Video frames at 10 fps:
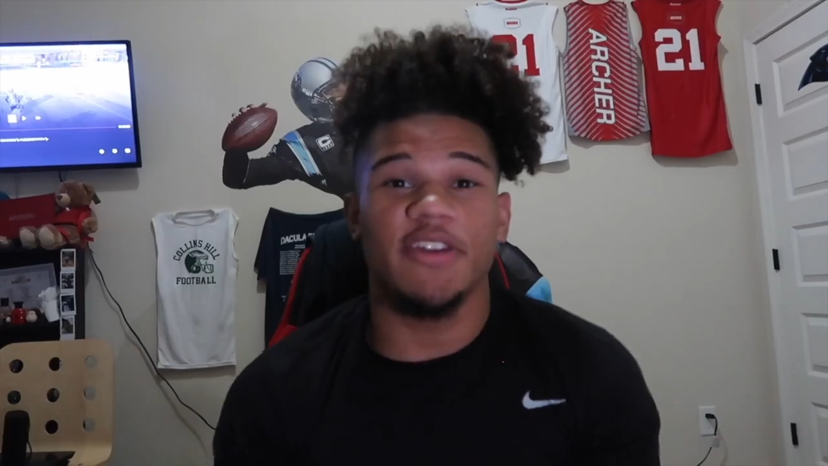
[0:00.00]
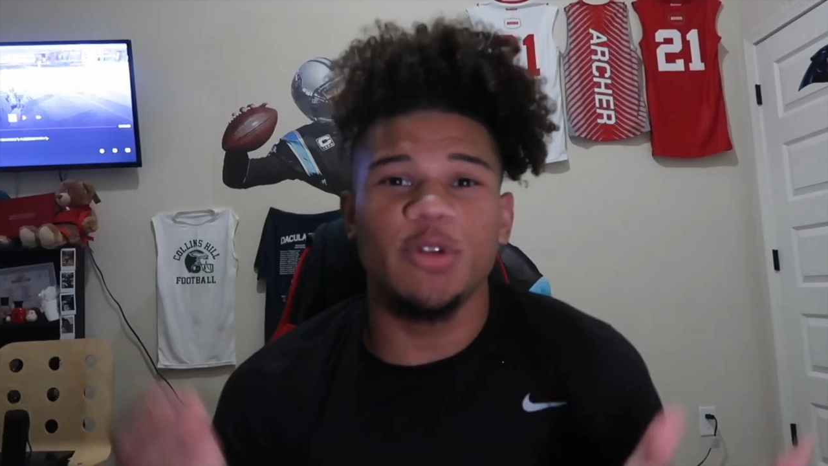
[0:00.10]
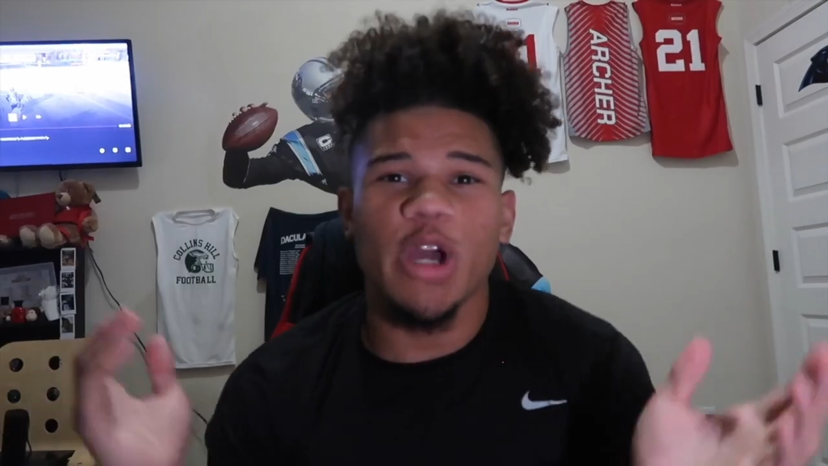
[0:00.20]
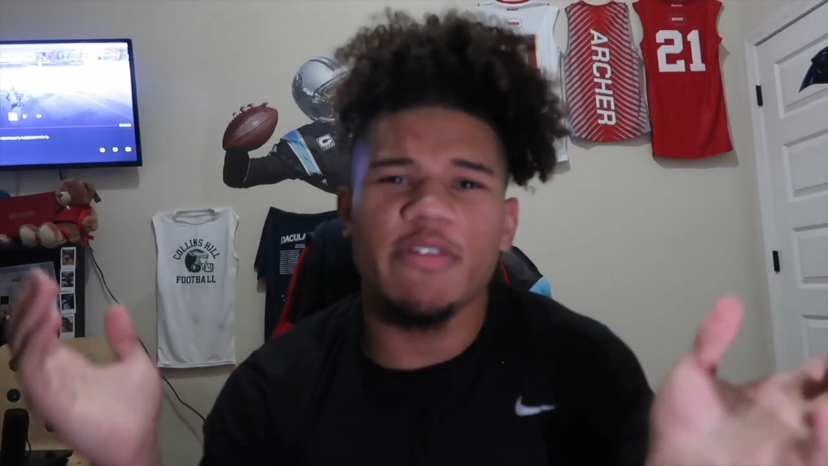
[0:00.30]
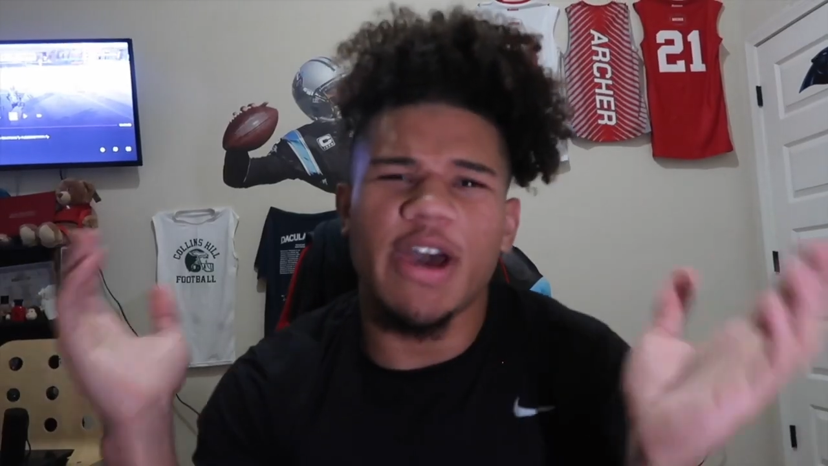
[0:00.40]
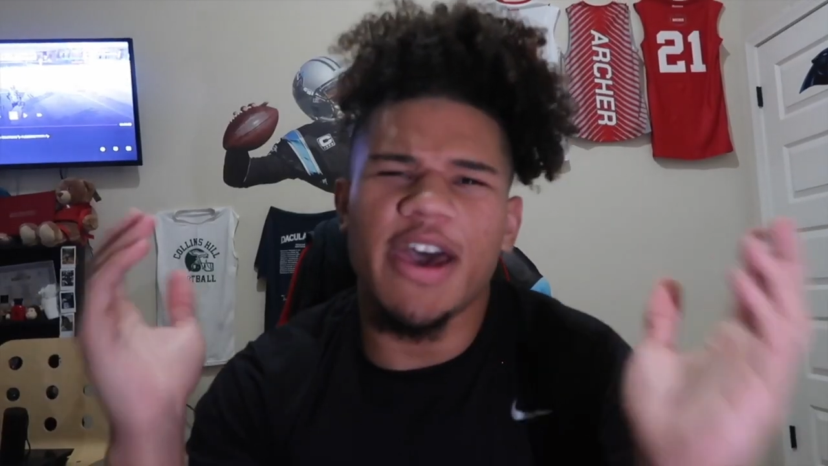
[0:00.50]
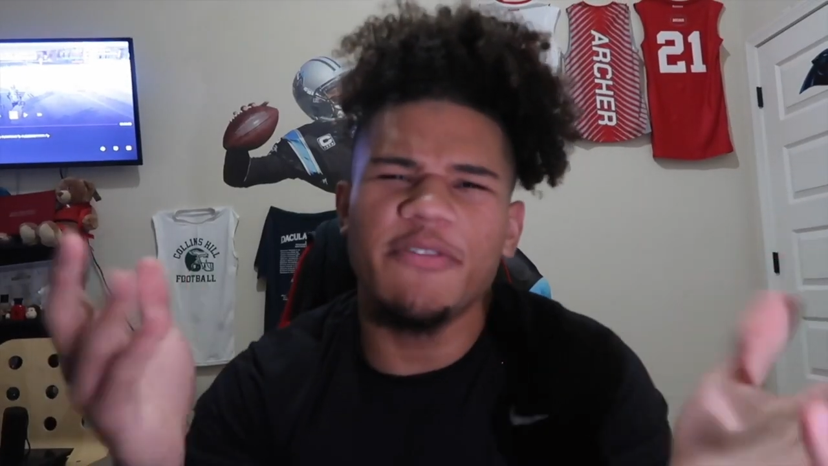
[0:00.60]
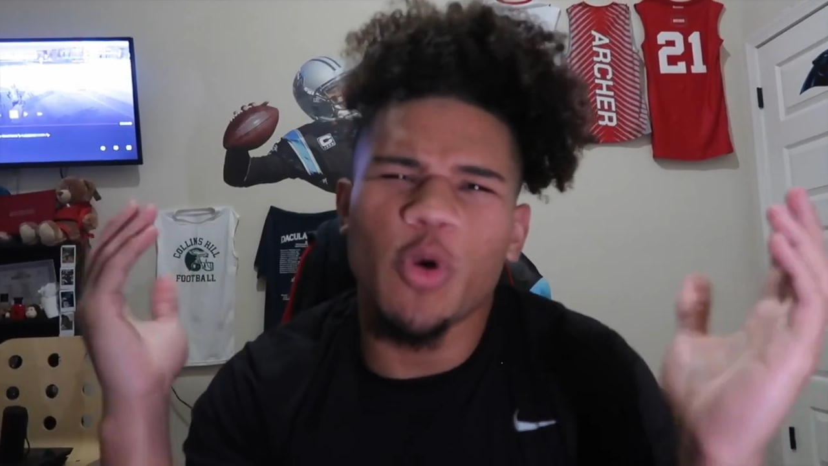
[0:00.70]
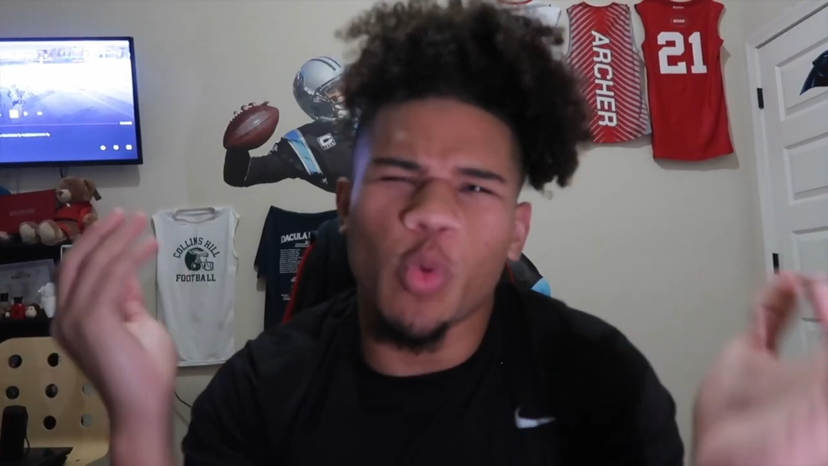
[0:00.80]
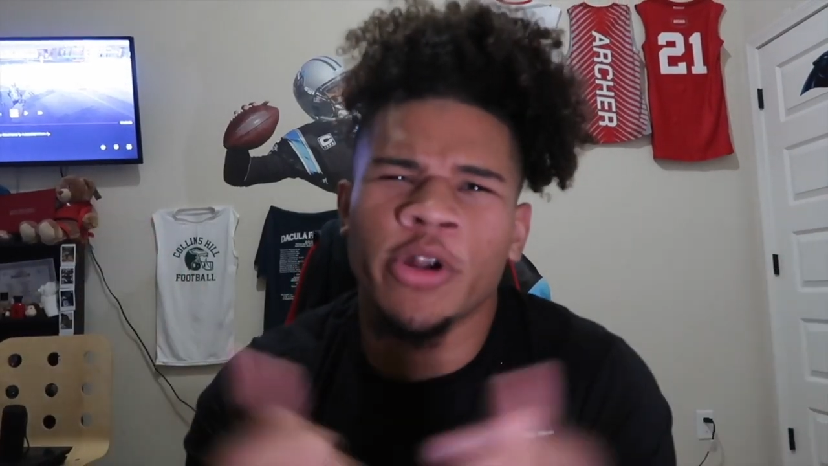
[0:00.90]
If you have
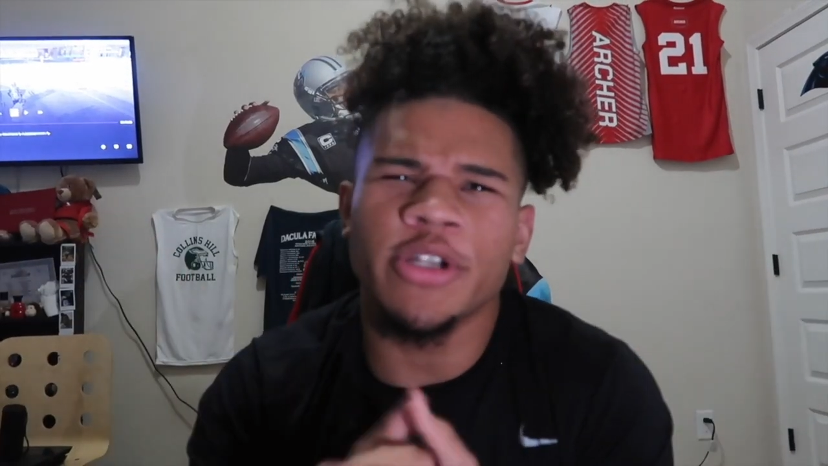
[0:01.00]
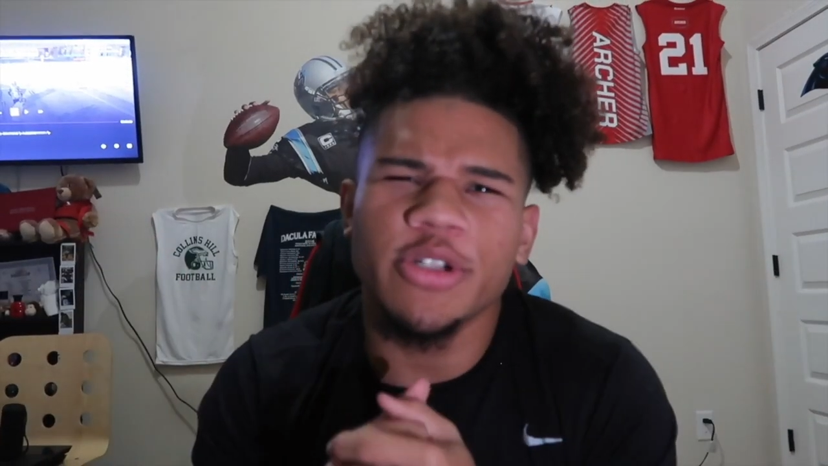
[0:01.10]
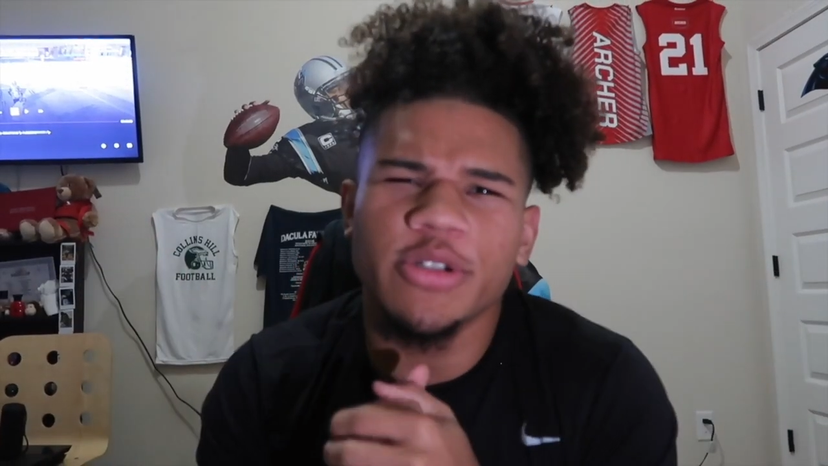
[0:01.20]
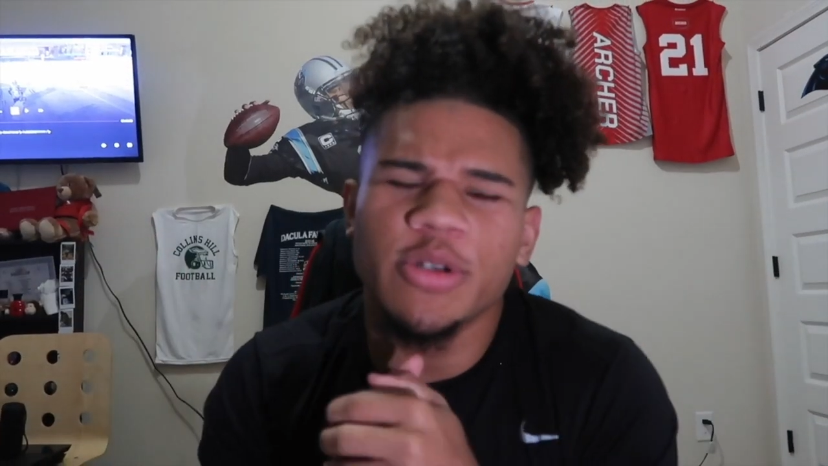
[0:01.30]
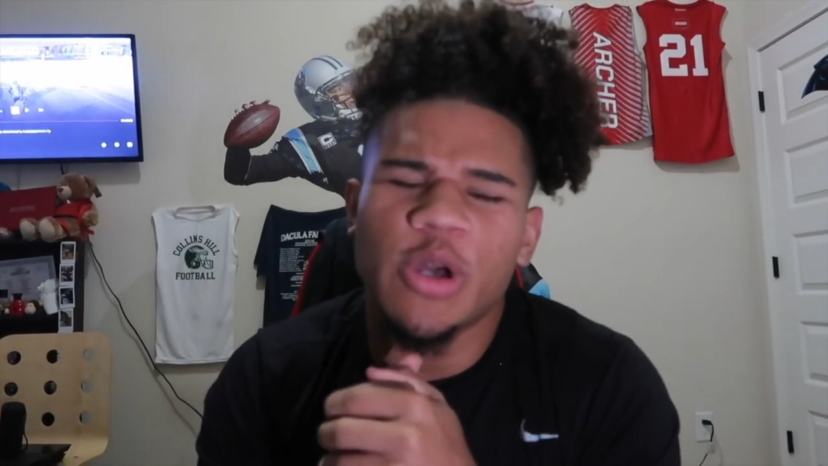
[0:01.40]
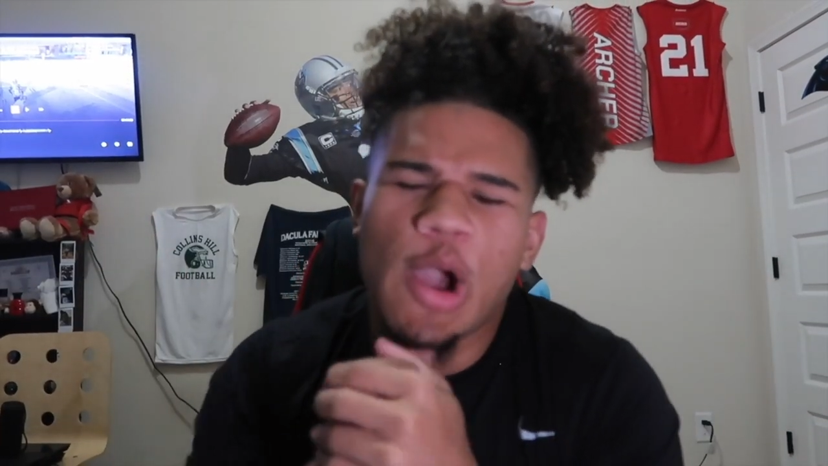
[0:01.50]
ever wondered